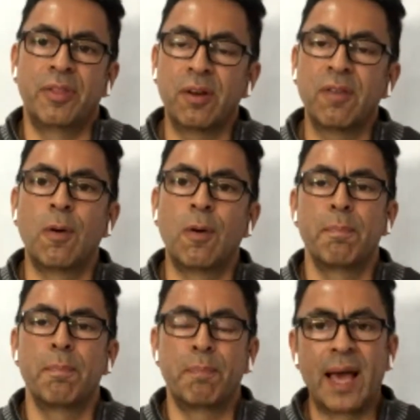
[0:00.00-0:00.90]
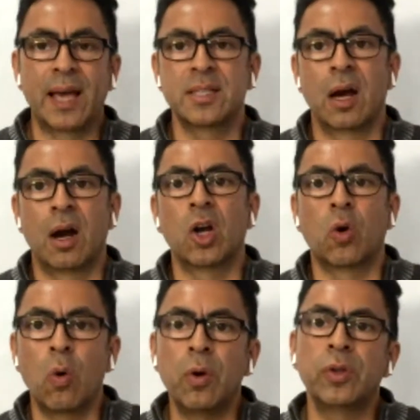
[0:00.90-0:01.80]
Therefore, banks
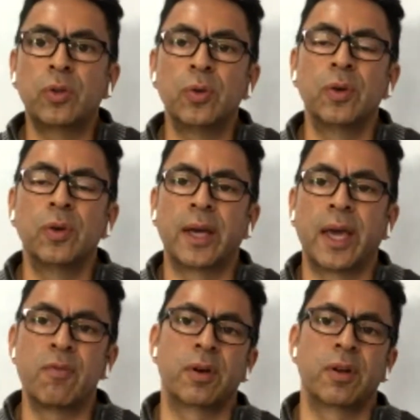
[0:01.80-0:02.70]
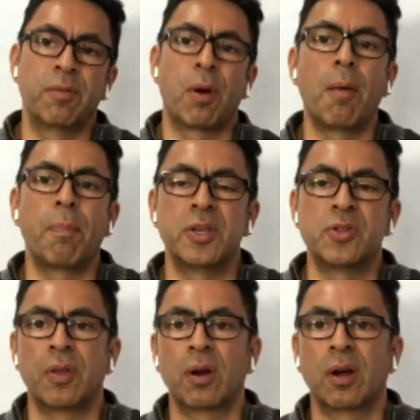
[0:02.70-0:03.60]
are going to get rid of the
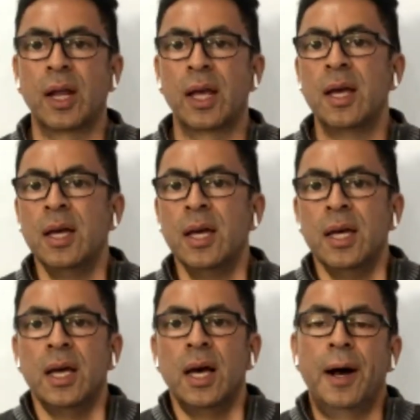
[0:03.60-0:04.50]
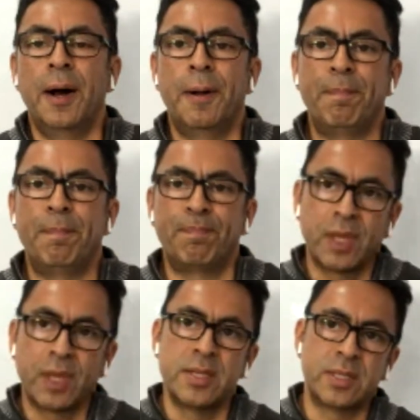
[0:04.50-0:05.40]
property. So they're going to
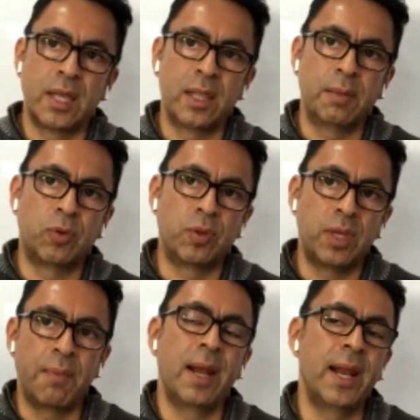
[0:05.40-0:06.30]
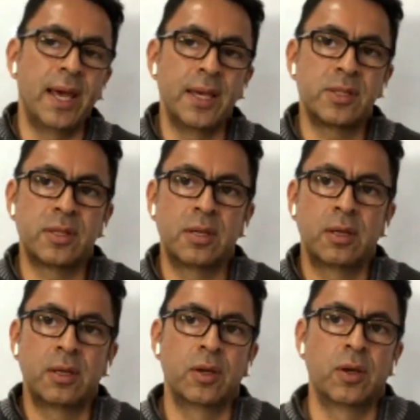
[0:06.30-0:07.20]
send them to the MLS,
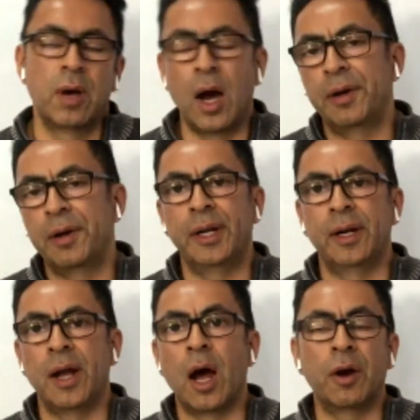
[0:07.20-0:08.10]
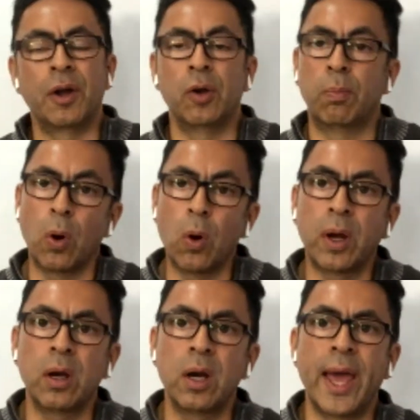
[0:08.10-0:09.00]
hiring an REO
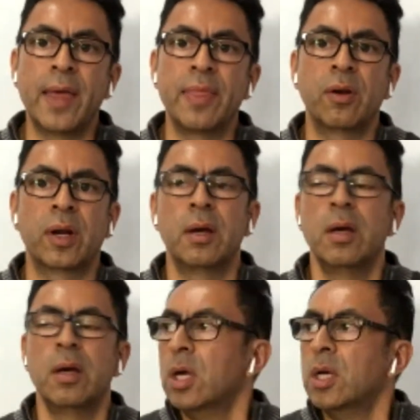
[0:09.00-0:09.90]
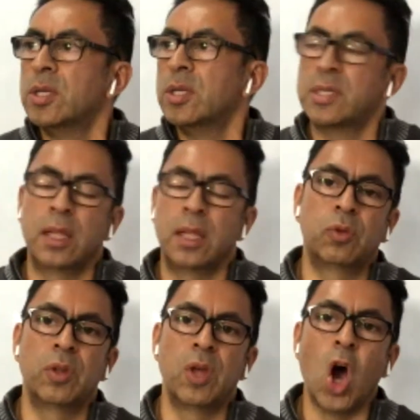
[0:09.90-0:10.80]
broker, and they're going to send
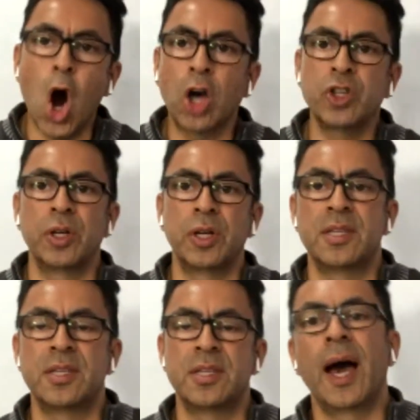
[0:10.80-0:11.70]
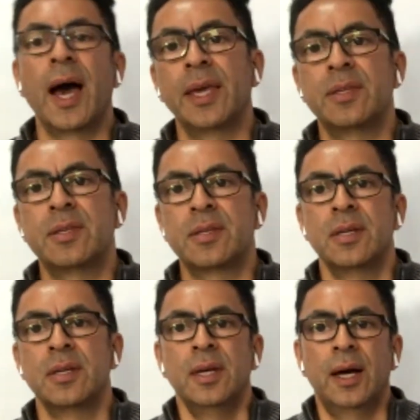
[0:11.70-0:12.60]
them to the auctioning
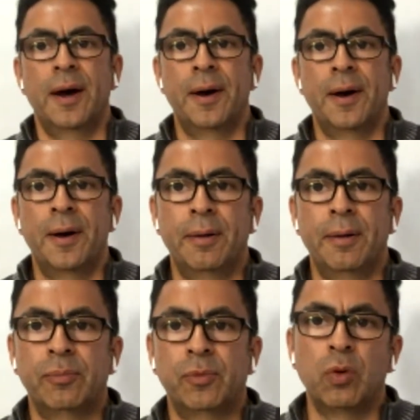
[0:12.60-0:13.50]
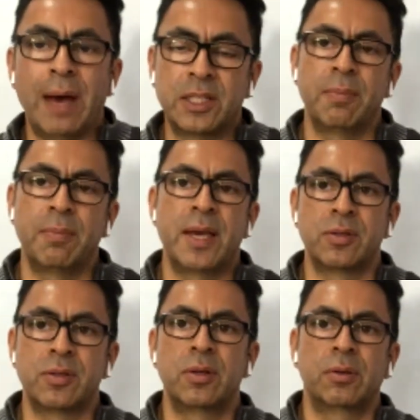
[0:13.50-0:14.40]
sites to
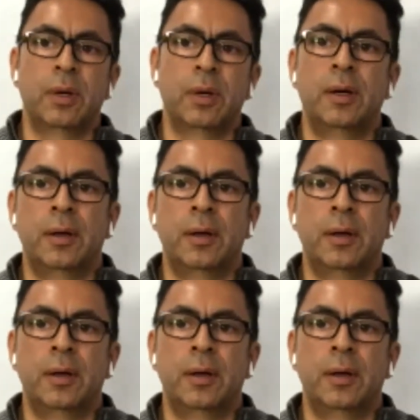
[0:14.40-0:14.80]
maximize their